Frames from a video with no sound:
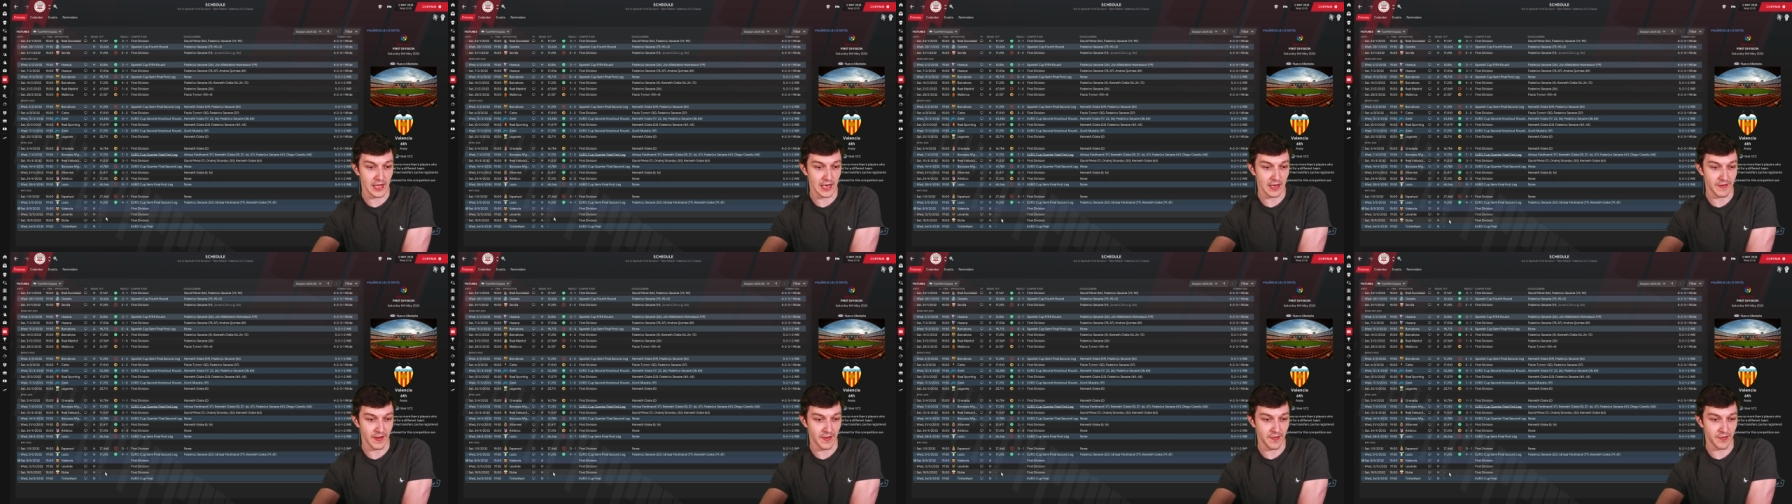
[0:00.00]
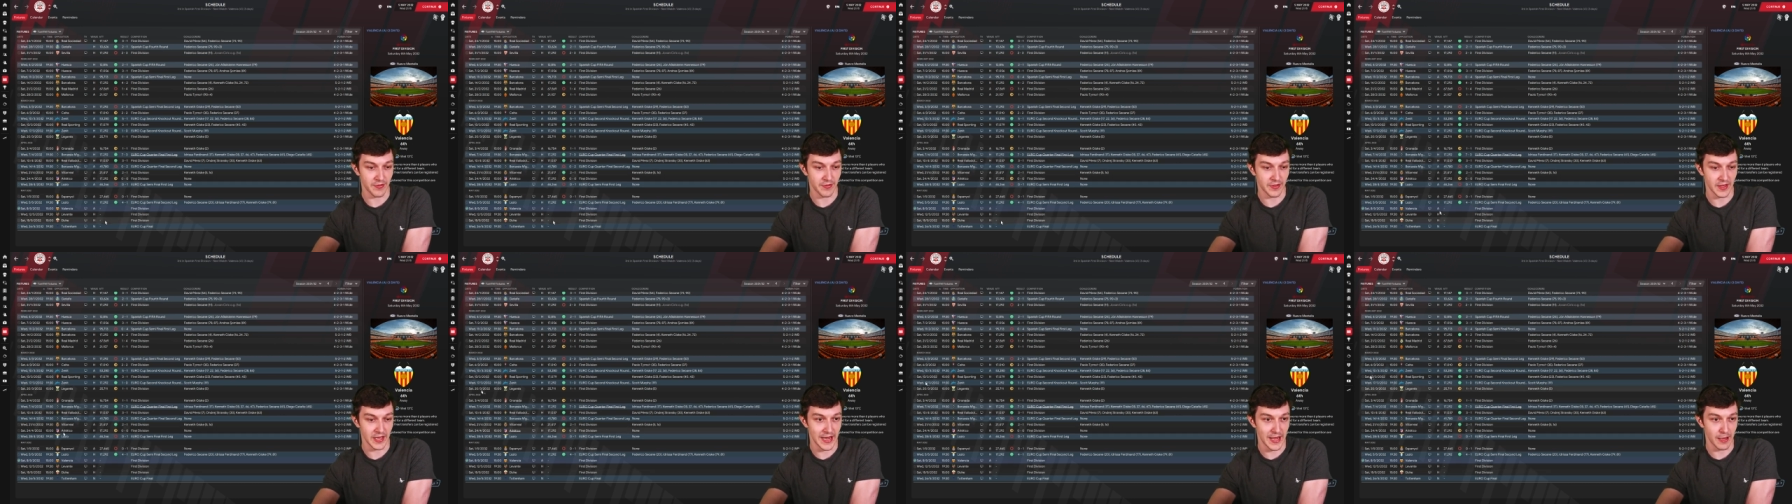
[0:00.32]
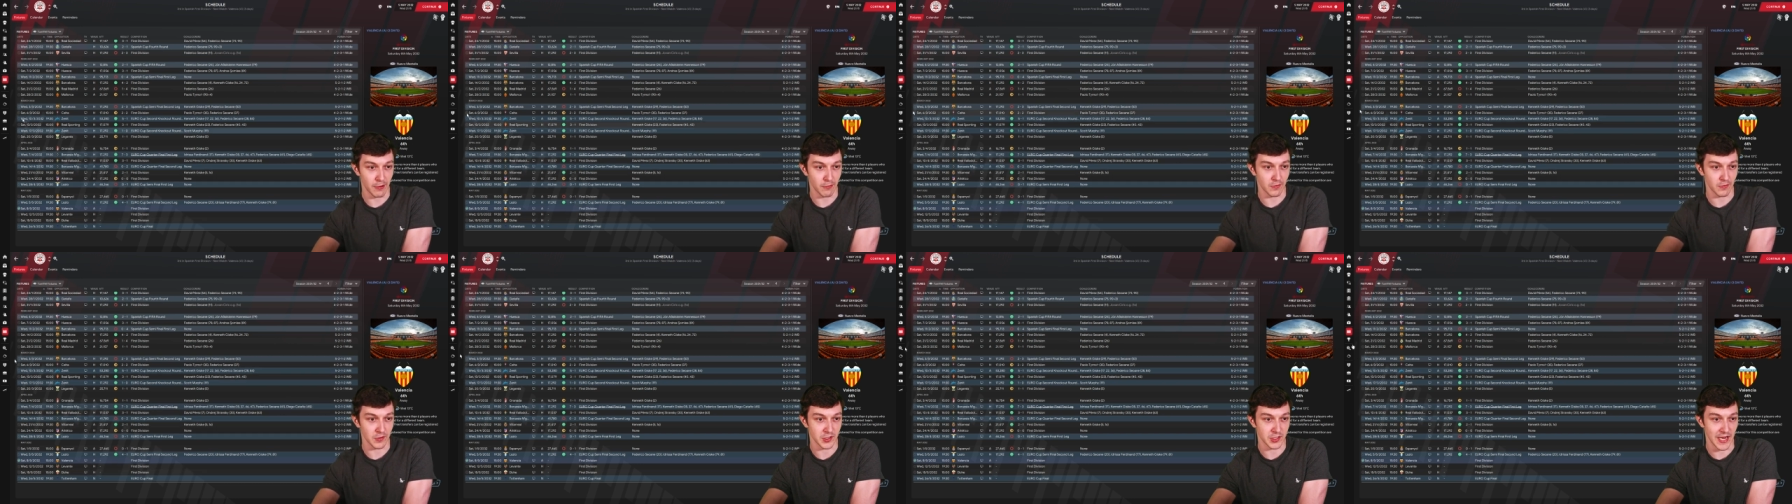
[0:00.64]
Levante and
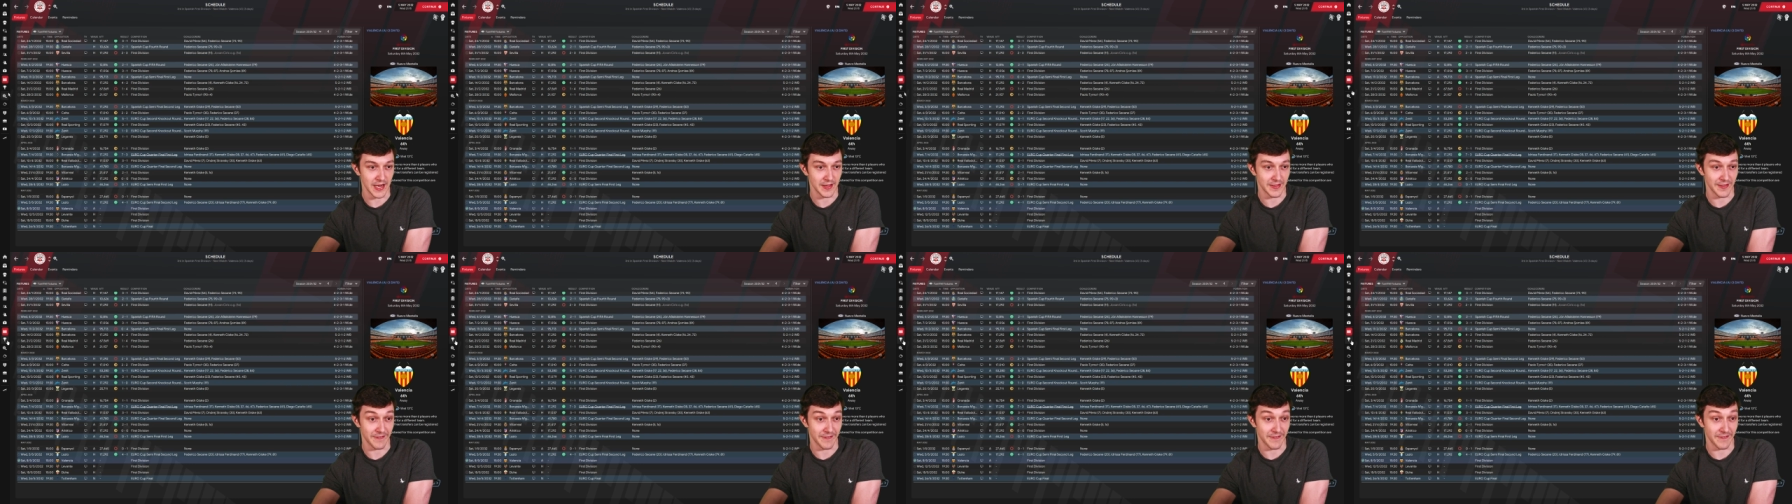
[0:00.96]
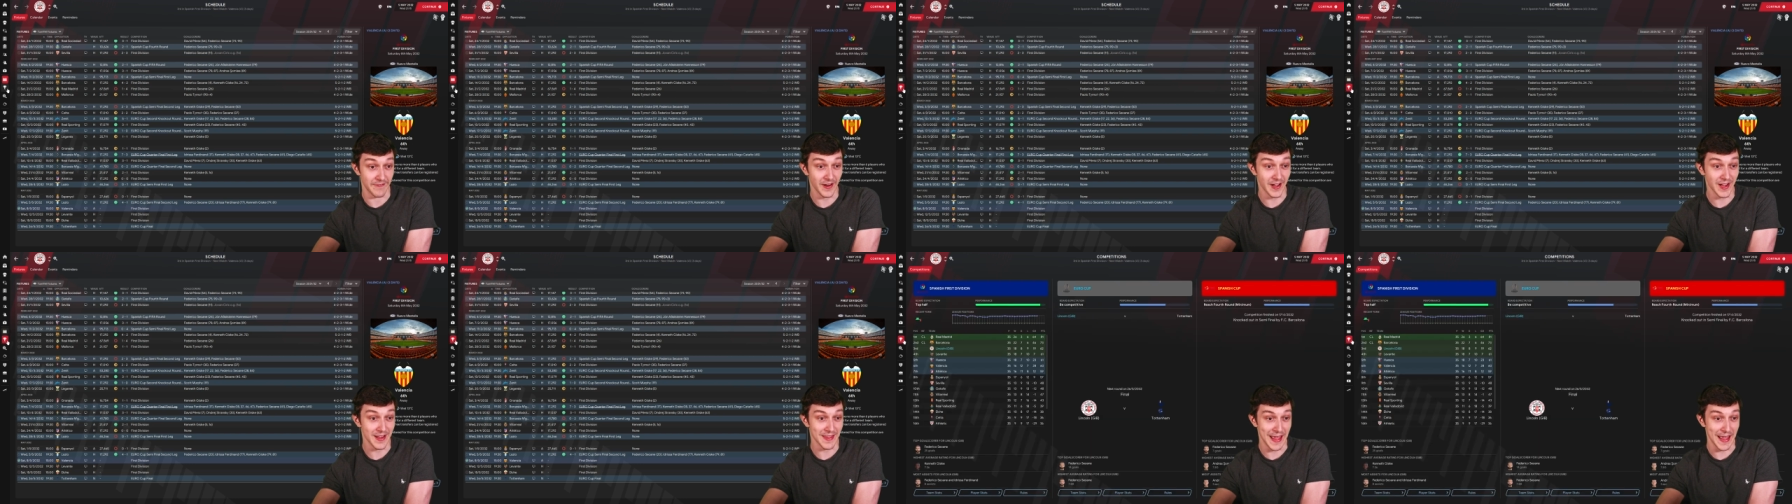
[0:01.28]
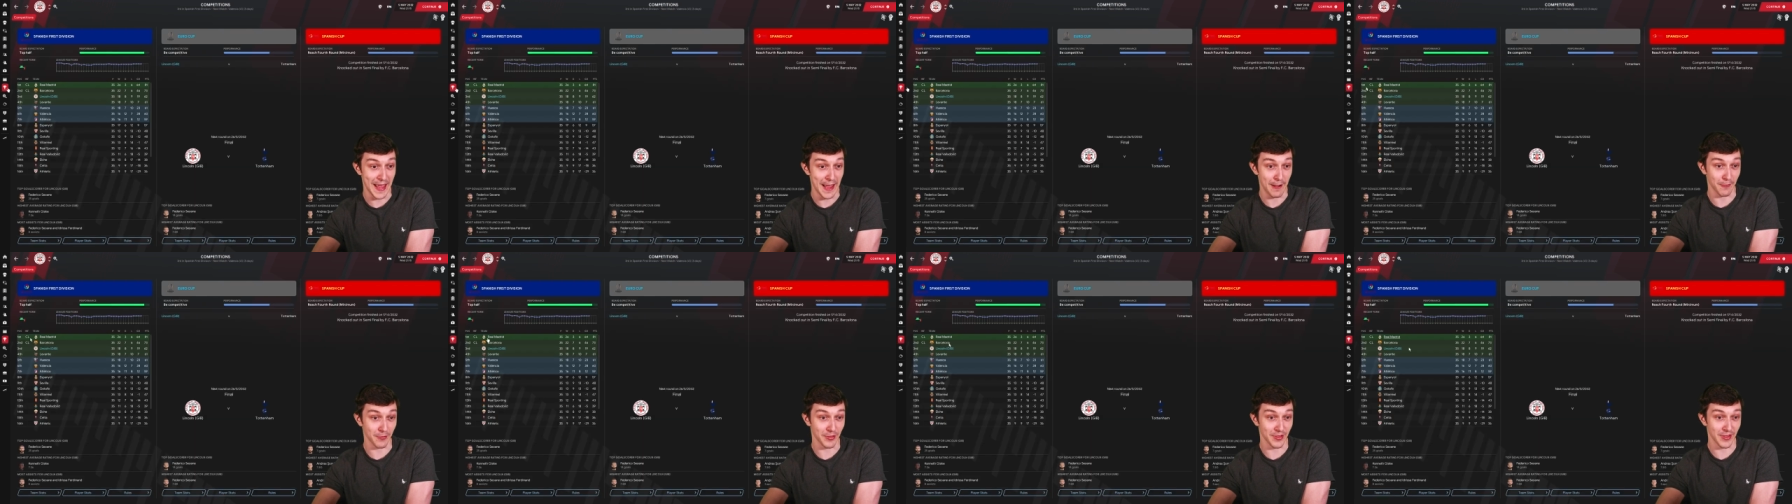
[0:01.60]
Elche to find
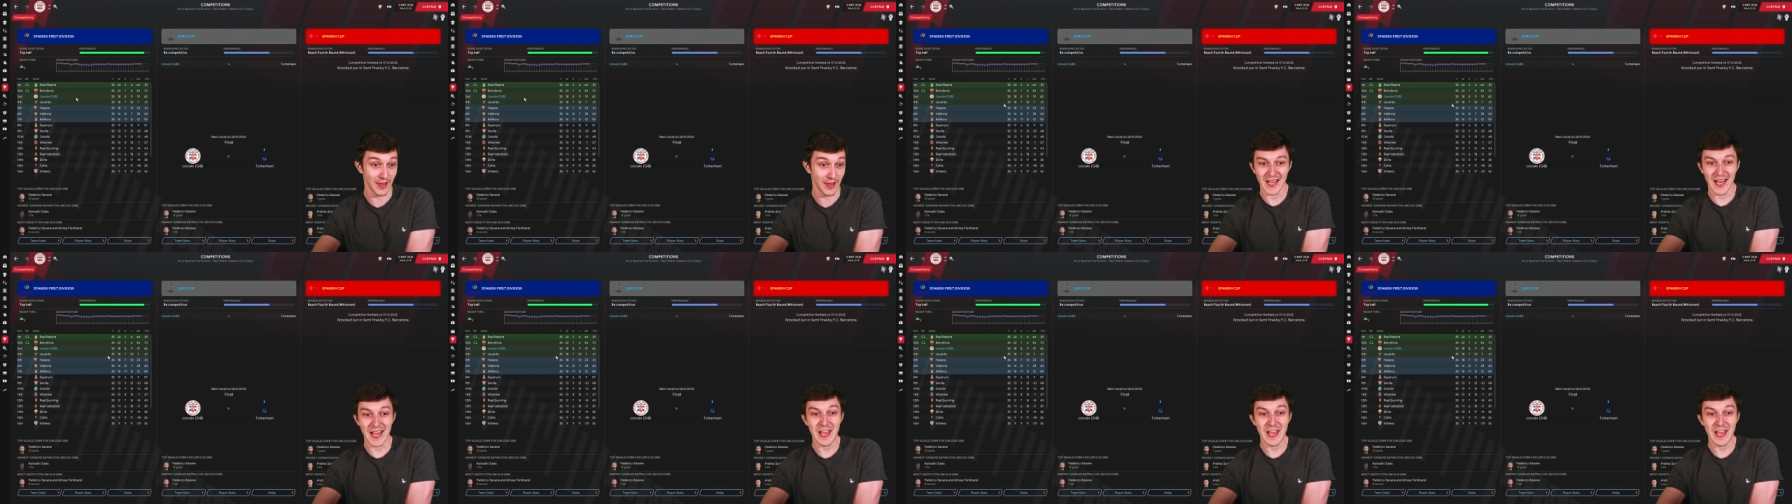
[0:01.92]
out